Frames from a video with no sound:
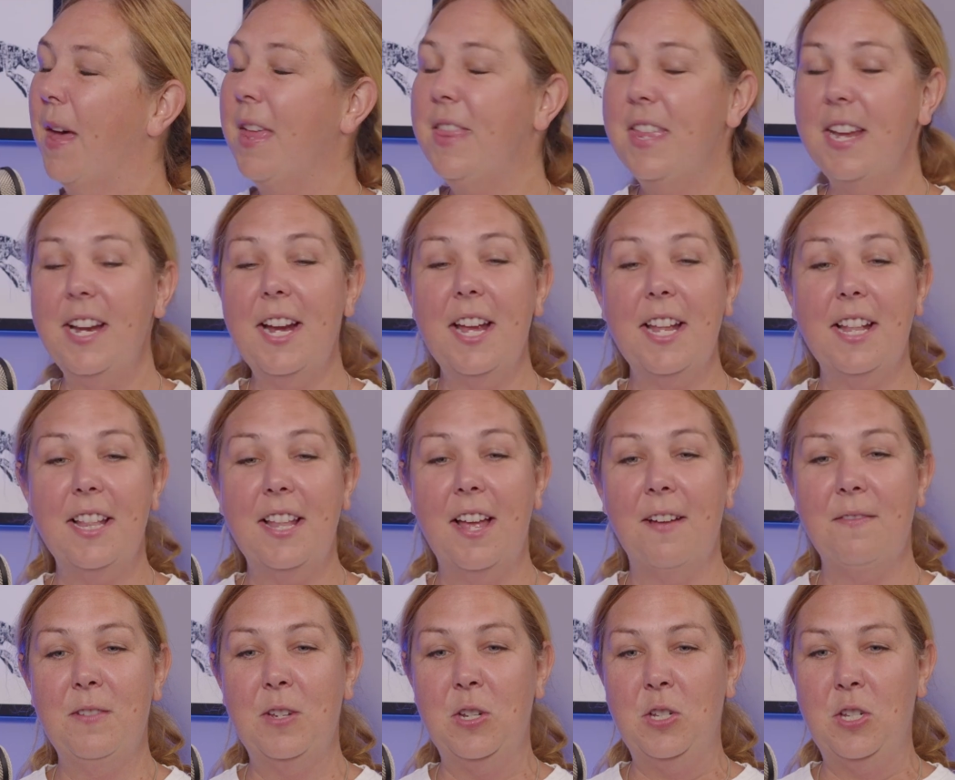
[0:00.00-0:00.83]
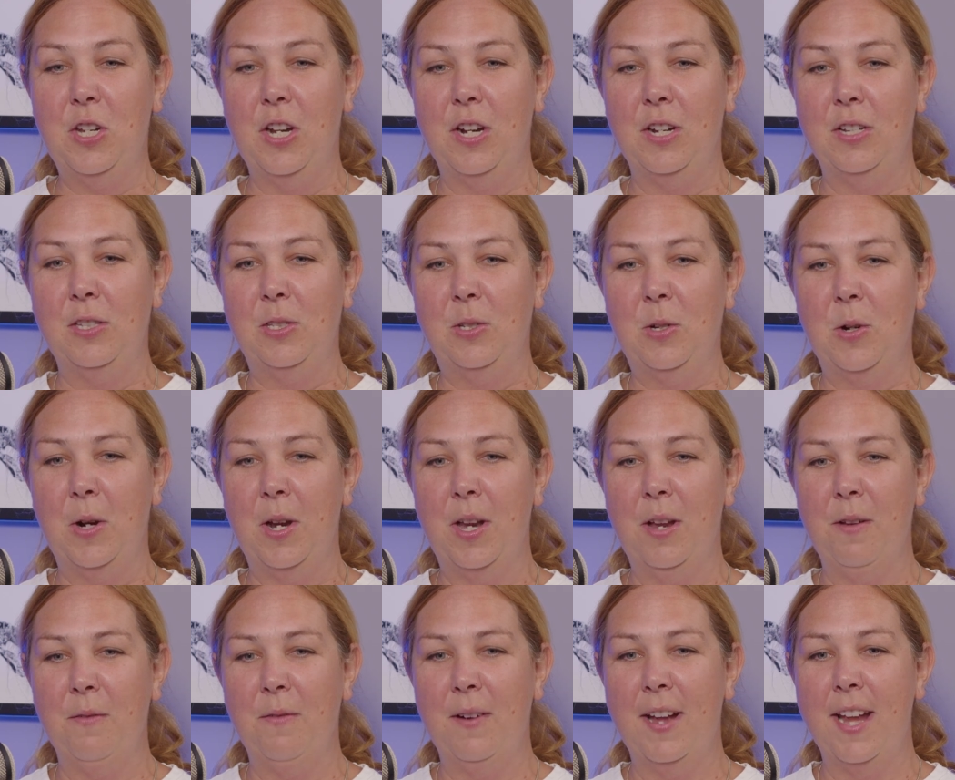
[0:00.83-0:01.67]
I think I'd love to share a
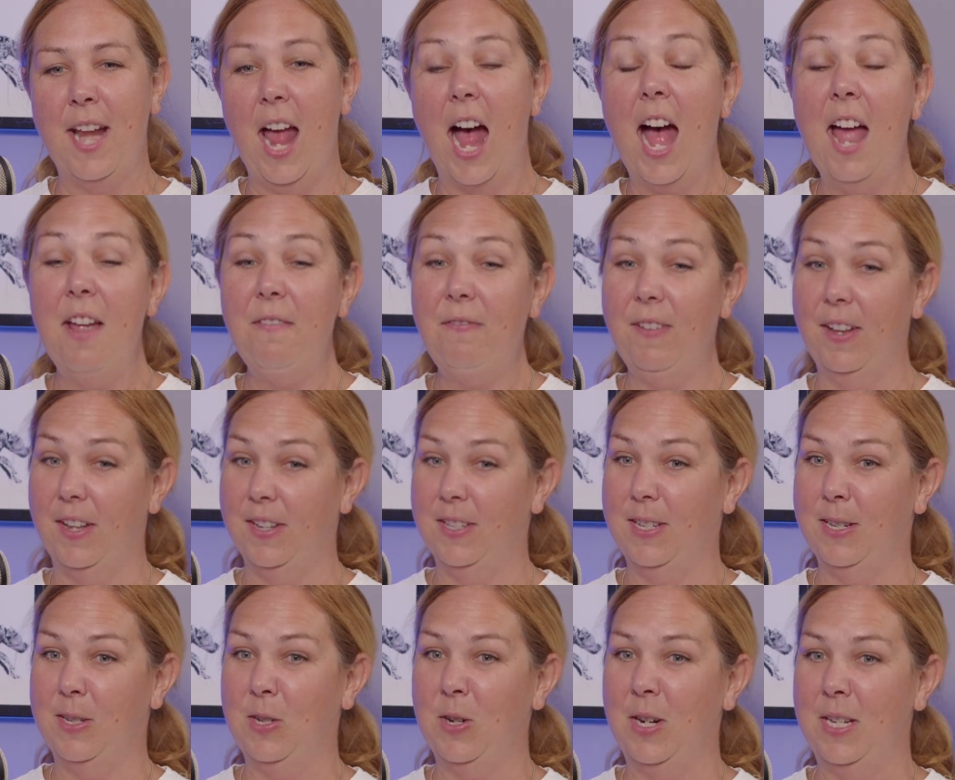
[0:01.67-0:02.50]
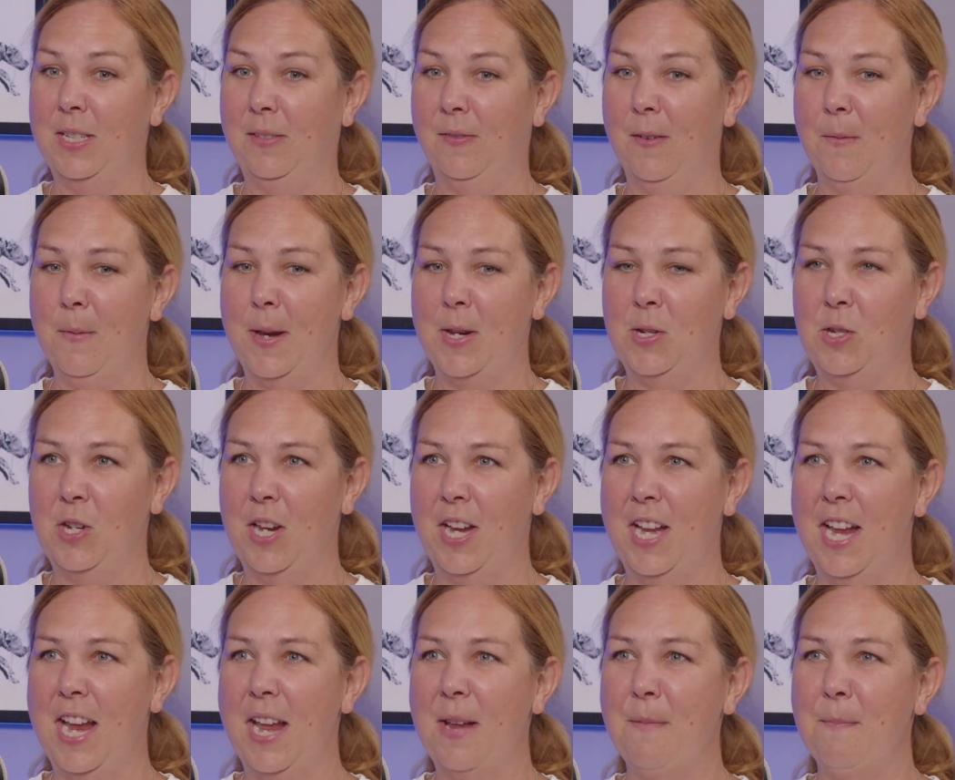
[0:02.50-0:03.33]
story of when I felt a
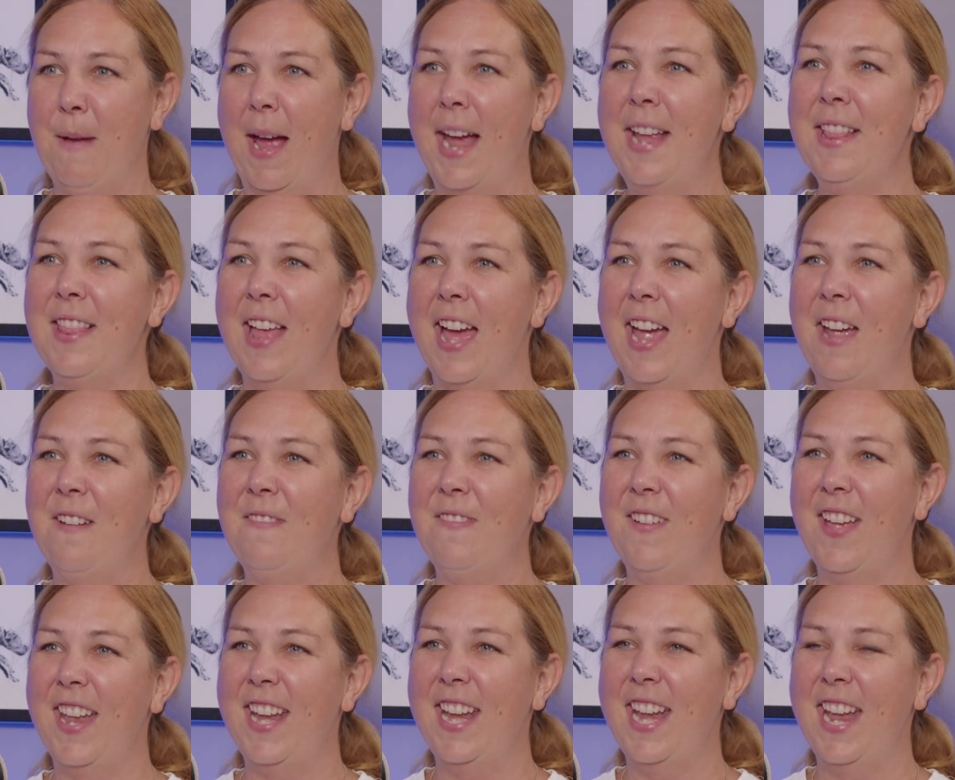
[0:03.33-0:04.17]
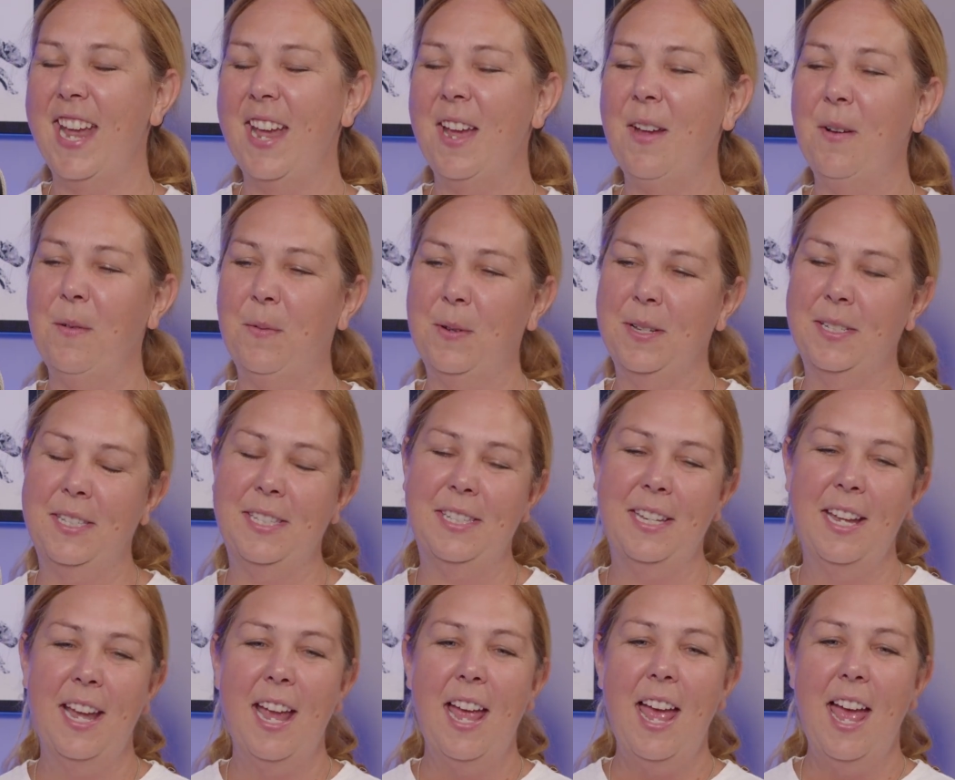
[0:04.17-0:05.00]
transformation in my life. And it
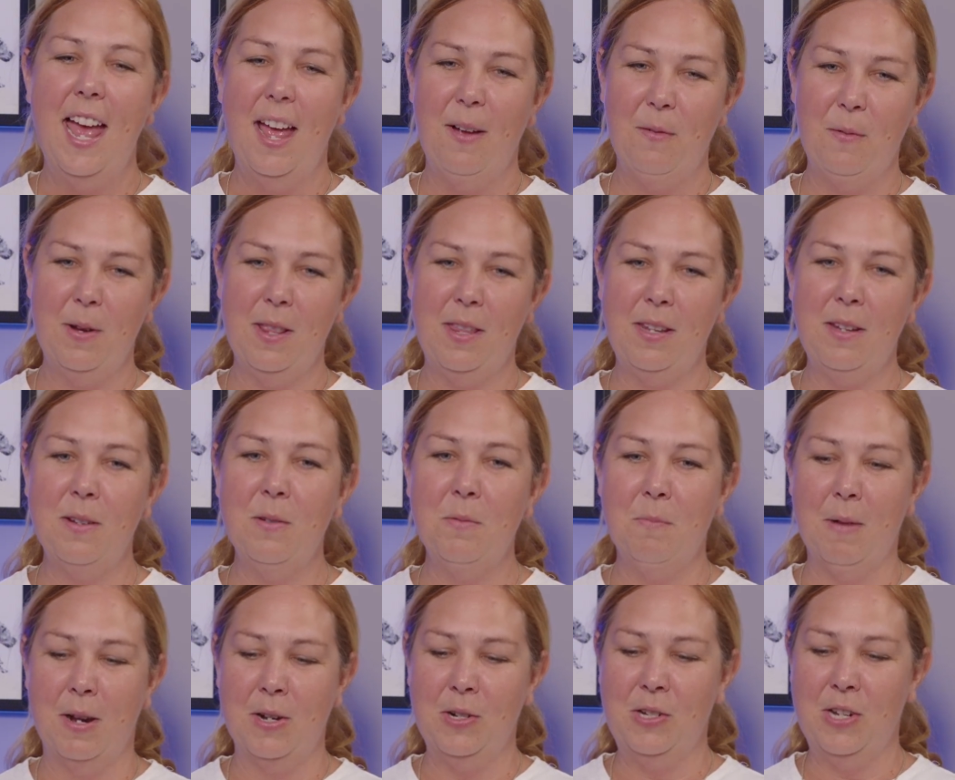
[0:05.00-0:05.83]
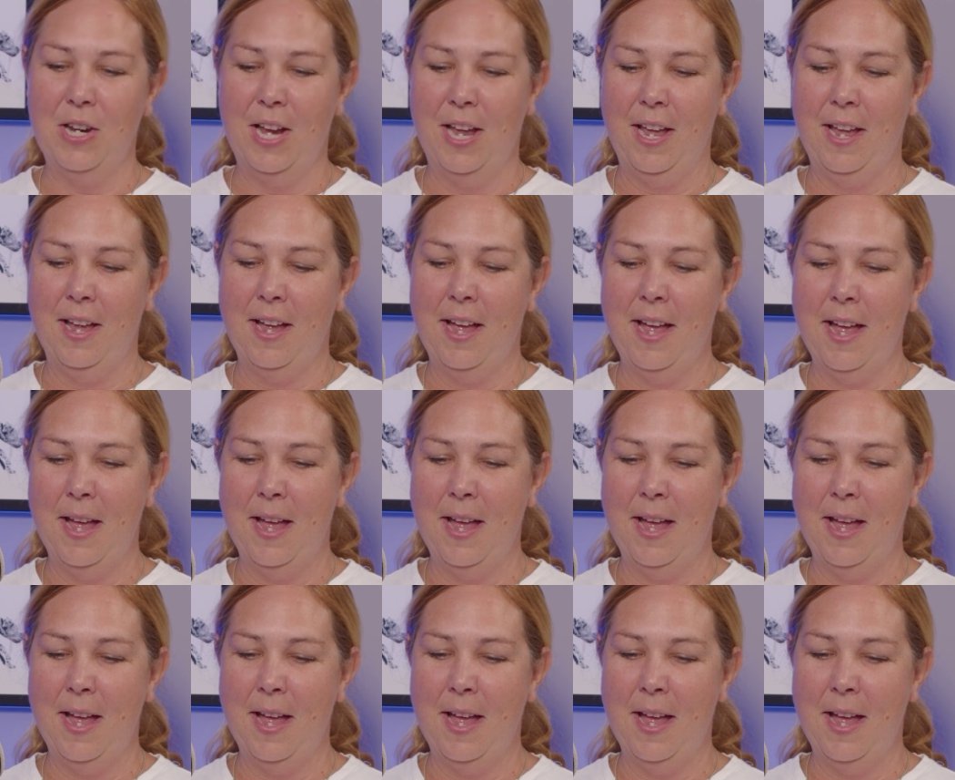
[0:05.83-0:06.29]
was with you, Marsha.